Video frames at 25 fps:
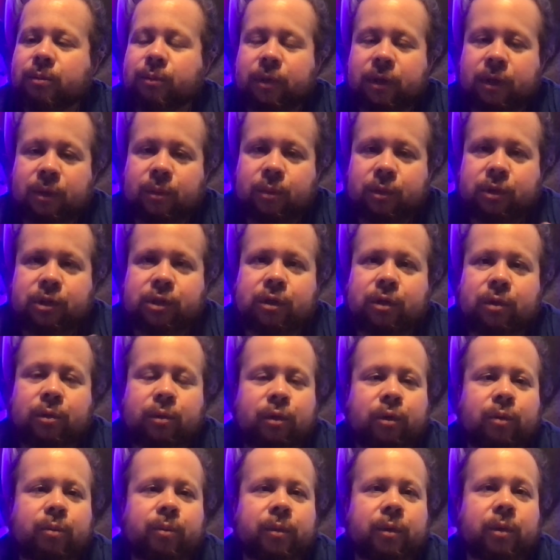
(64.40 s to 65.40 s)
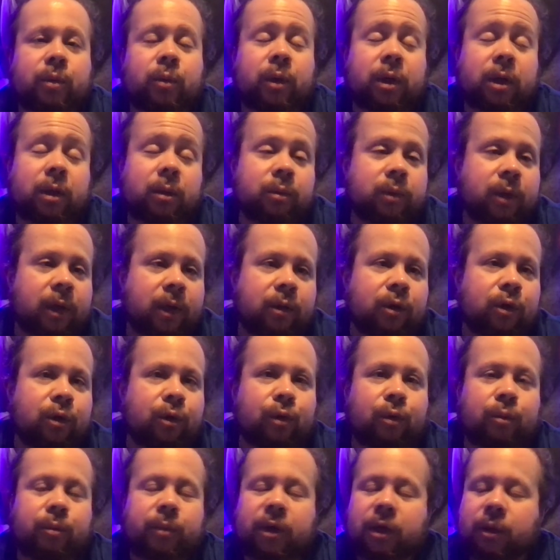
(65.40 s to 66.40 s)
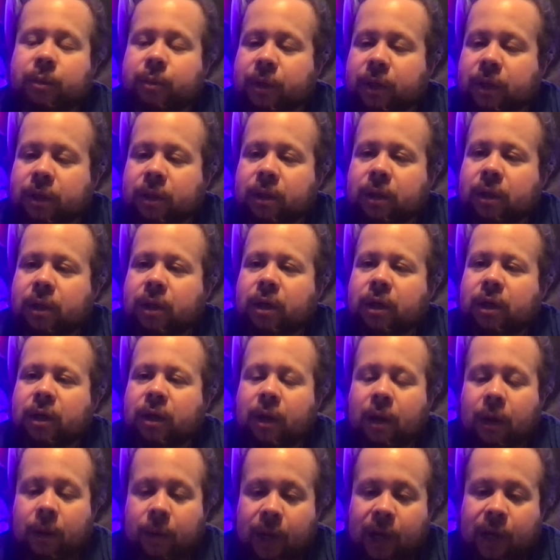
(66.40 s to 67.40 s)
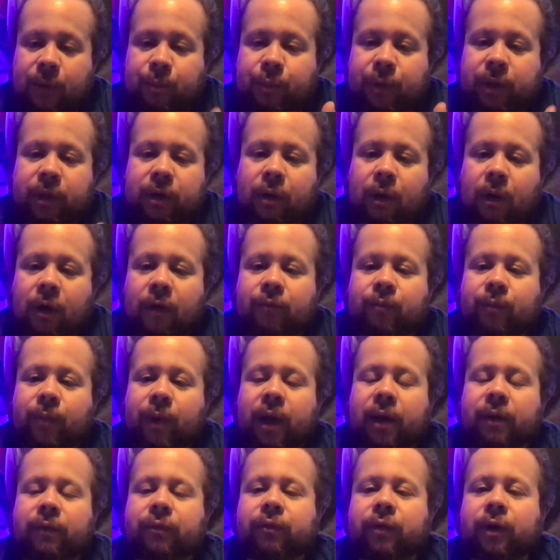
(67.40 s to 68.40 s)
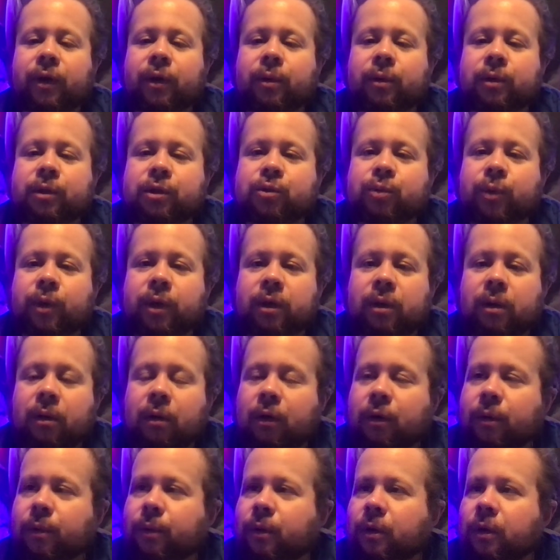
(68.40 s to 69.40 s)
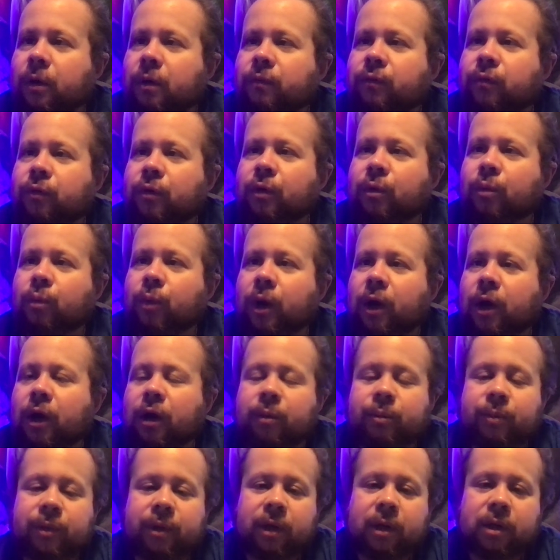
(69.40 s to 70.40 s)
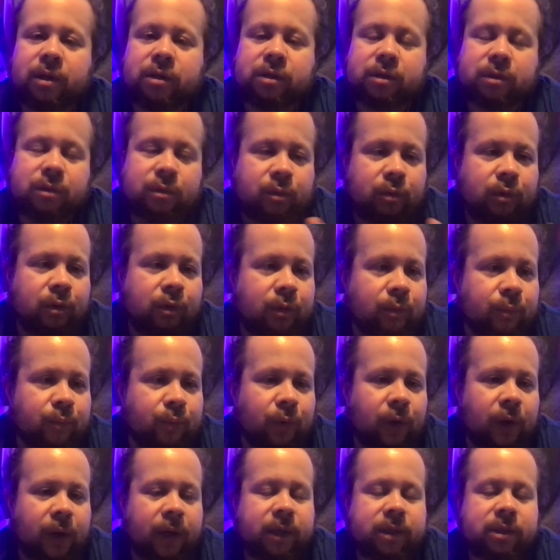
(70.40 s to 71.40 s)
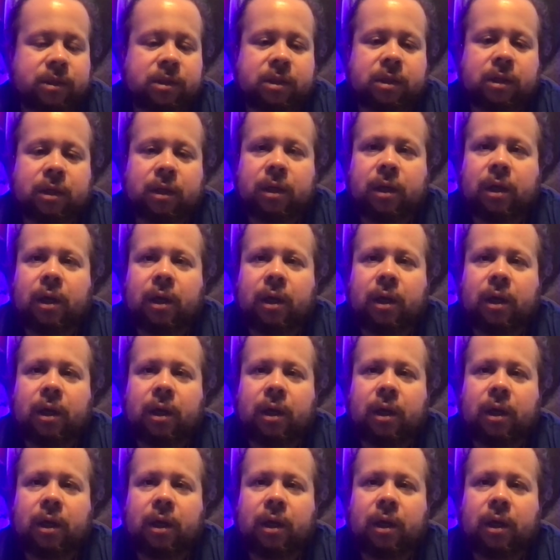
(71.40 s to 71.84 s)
but it was new to me. Well, not new to me, but had been off my fragrance radar for a while because due to the price,